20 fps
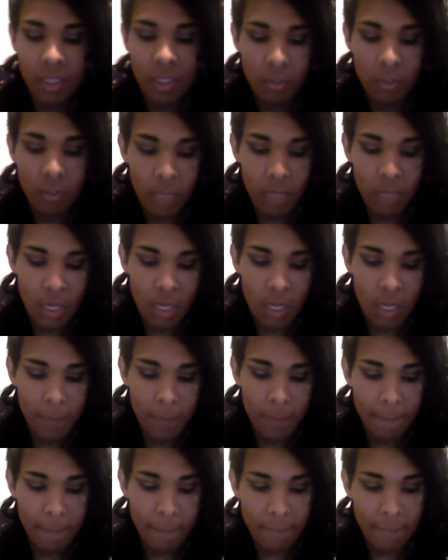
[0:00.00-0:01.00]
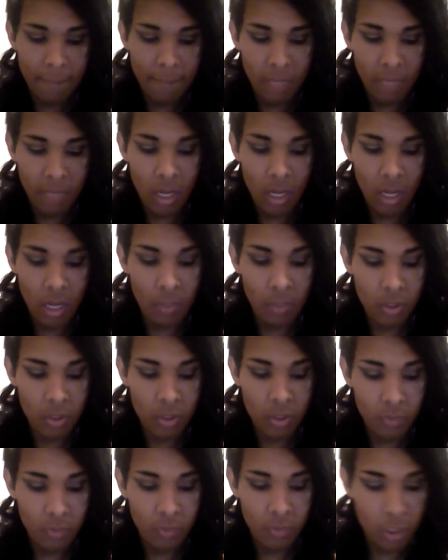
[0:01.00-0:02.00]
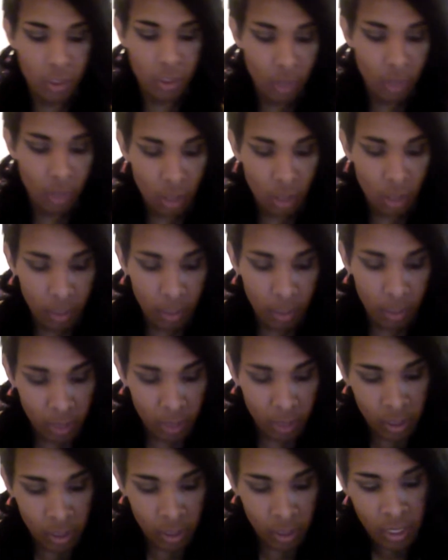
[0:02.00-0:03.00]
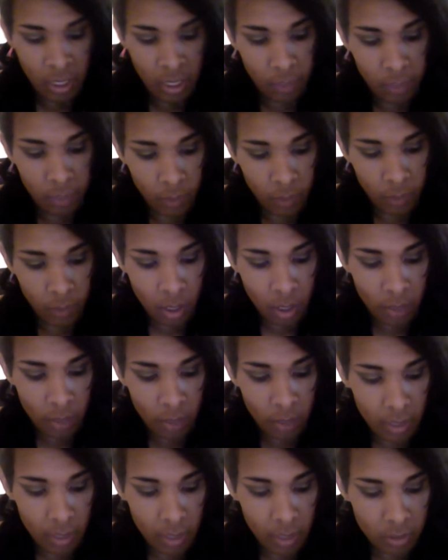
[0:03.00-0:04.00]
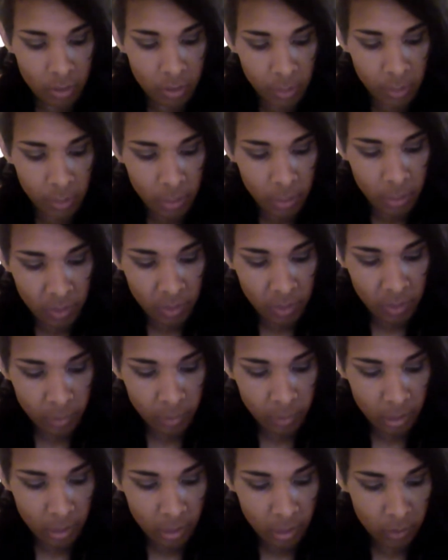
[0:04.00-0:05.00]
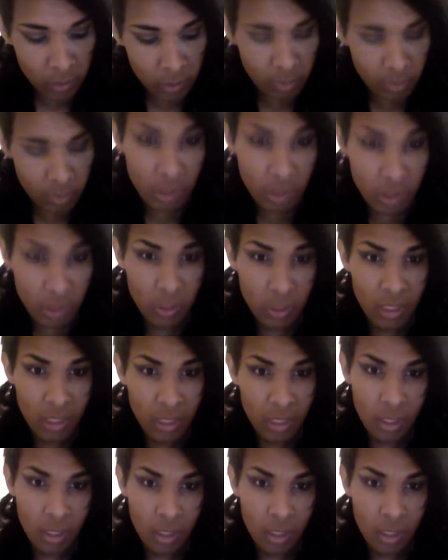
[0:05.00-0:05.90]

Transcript: But um, yeah, I'm not sure if we're going to do that or not. But if we are, then I'll just make it up to everybody next week by doing it.